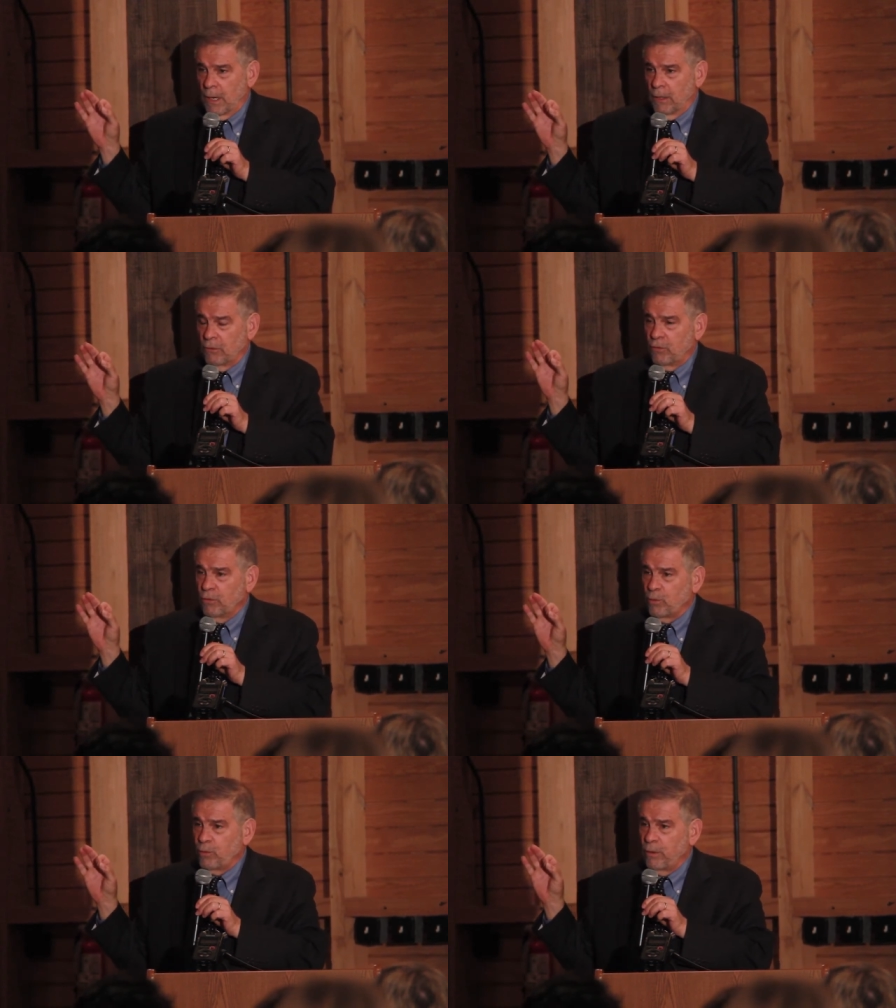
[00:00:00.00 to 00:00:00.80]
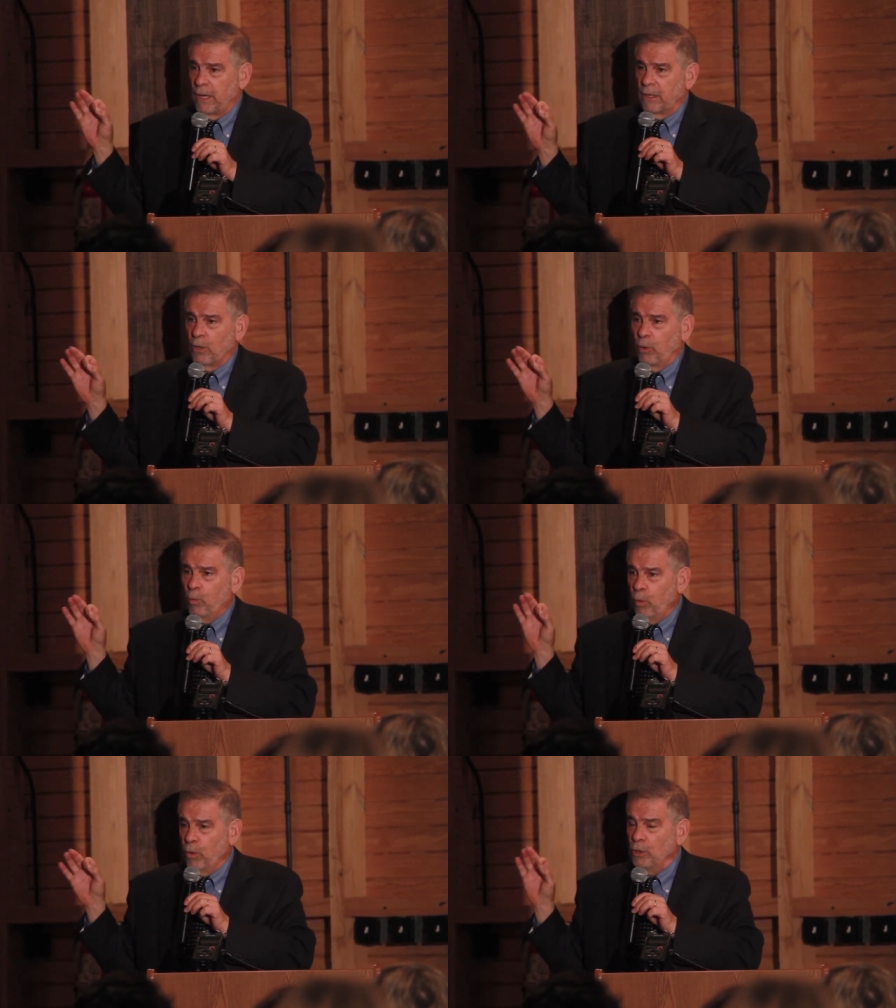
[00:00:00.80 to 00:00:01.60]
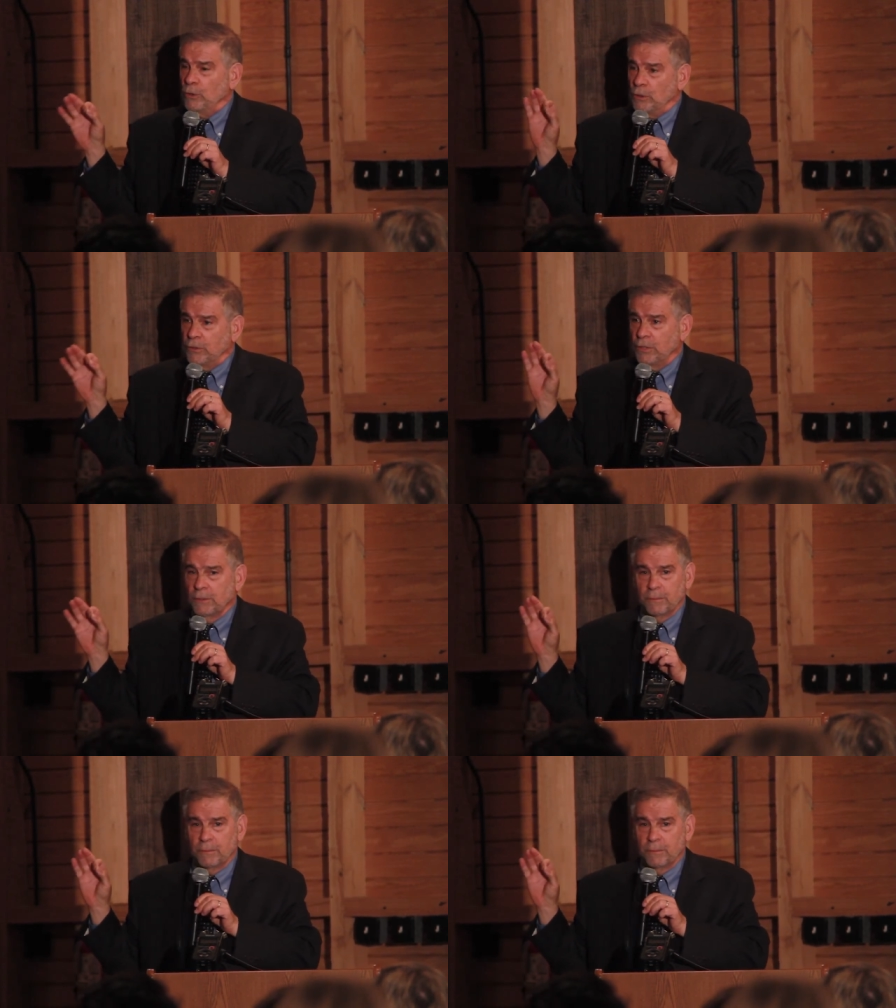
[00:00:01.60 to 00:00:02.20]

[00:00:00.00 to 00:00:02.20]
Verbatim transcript: and to create a world